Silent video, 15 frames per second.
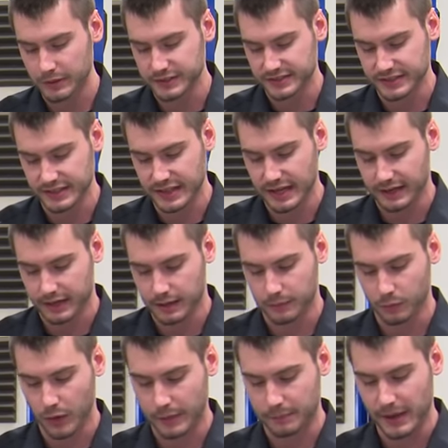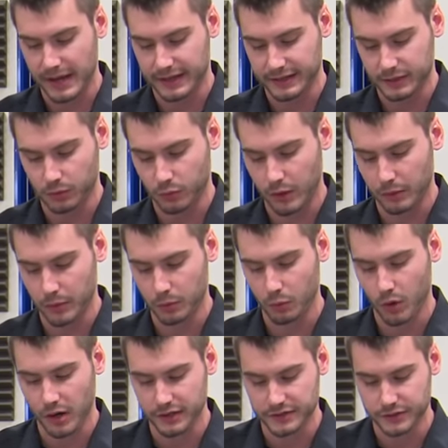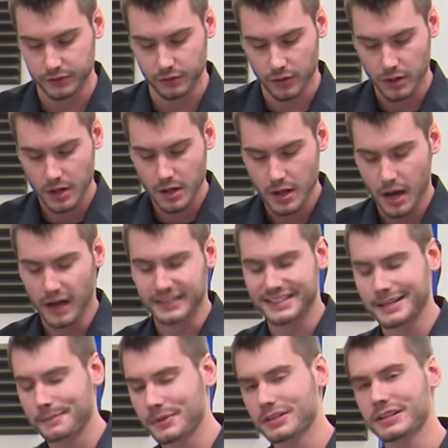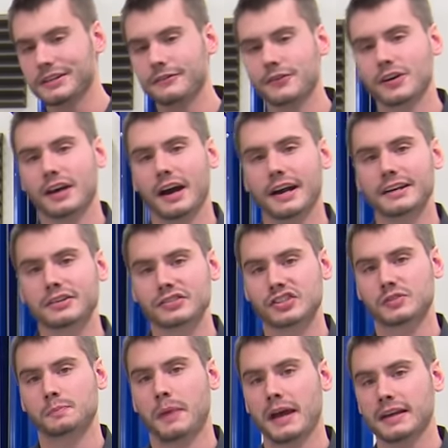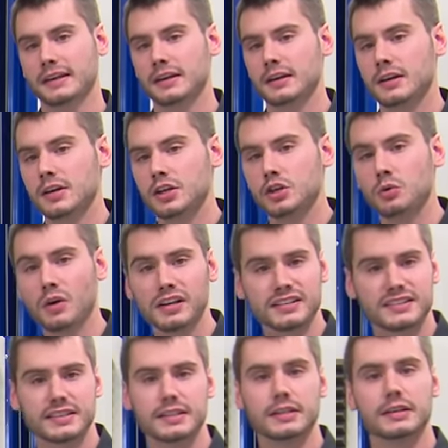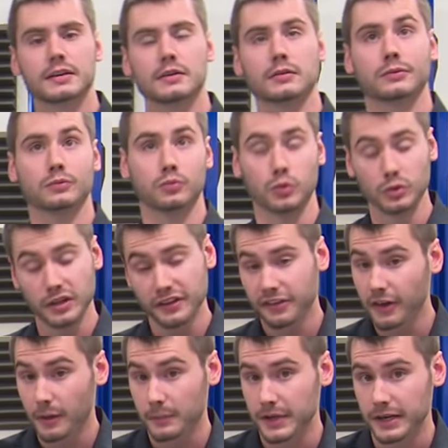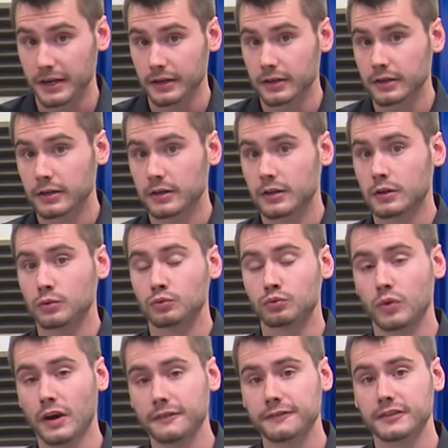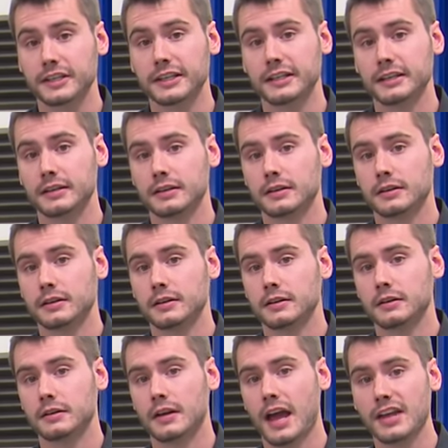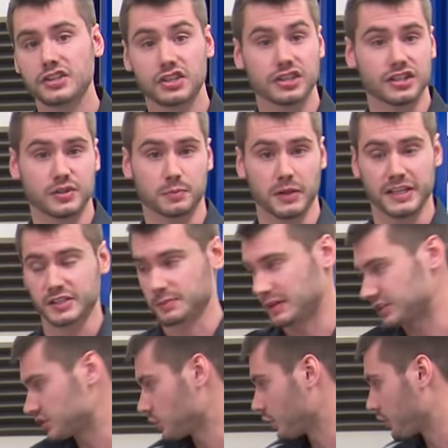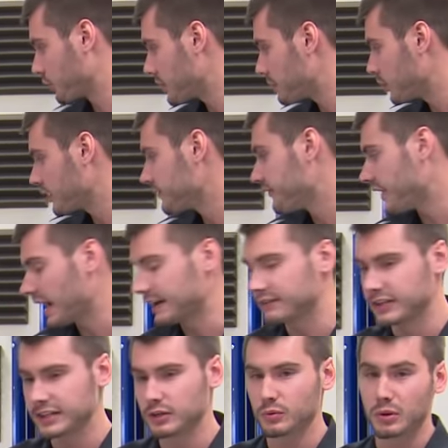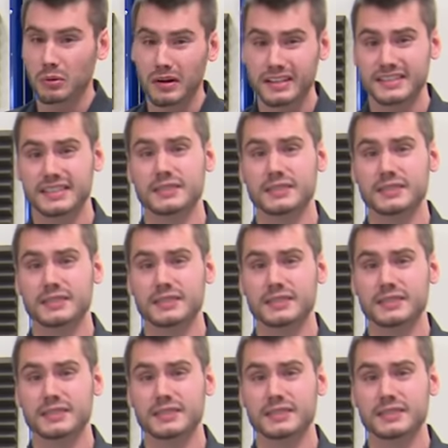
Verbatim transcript: see that come right back into where we want to. Uh, typically, for an idle spec, you want to see, rule of thumb here, roughly engine displacement. So a three point five liter, we want to see